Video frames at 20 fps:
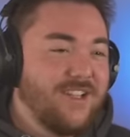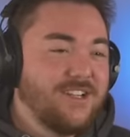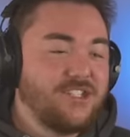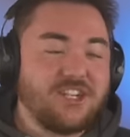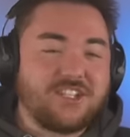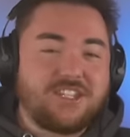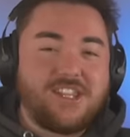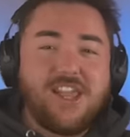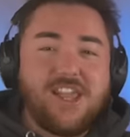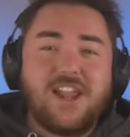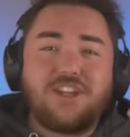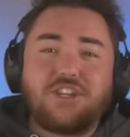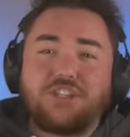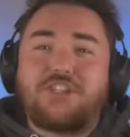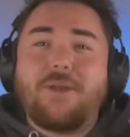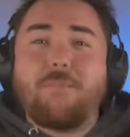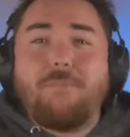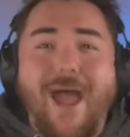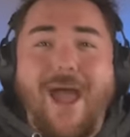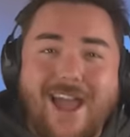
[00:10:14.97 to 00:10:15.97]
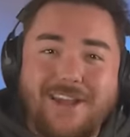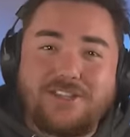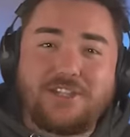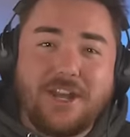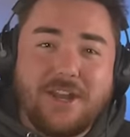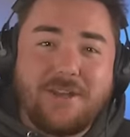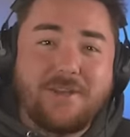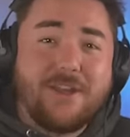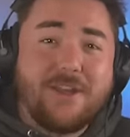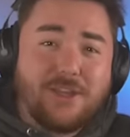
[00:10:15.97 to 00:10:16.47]
Just uh, just
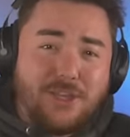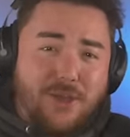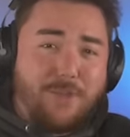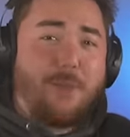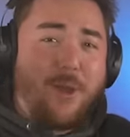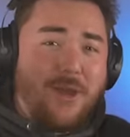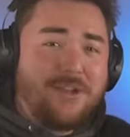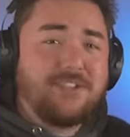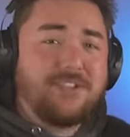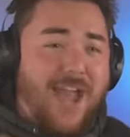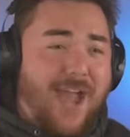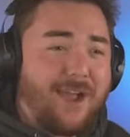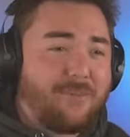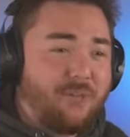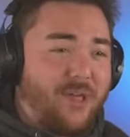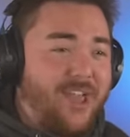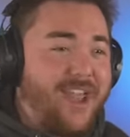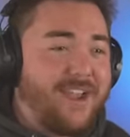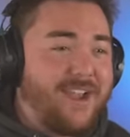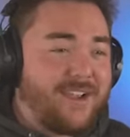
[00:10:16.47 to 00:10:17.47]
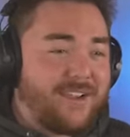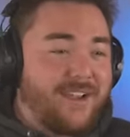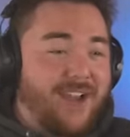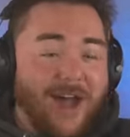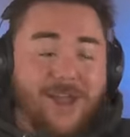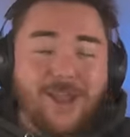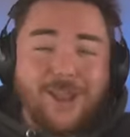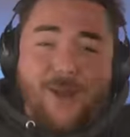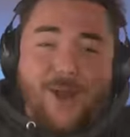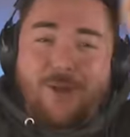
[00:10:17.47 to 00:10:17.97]
imagine your boy Dak Blake
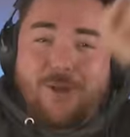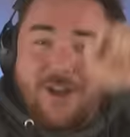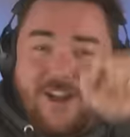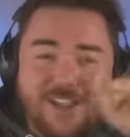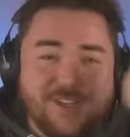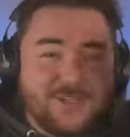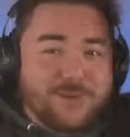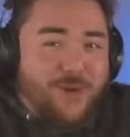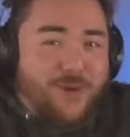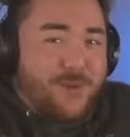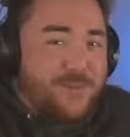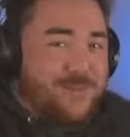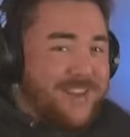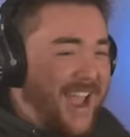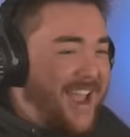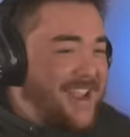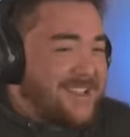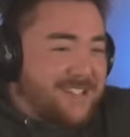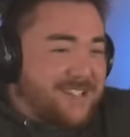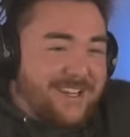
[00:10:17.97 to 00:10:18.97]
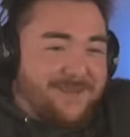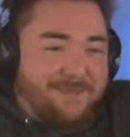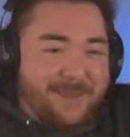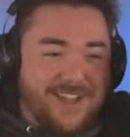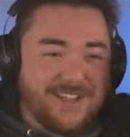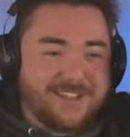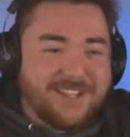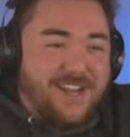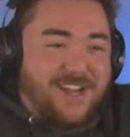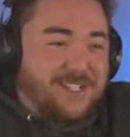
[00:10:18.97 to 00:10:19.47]
alone in his room dancing
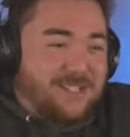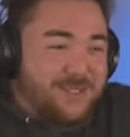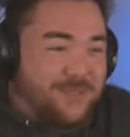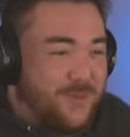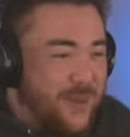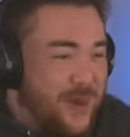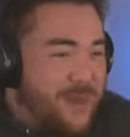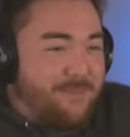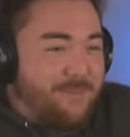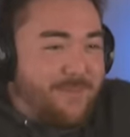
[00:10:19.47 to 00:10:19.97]
because I just won a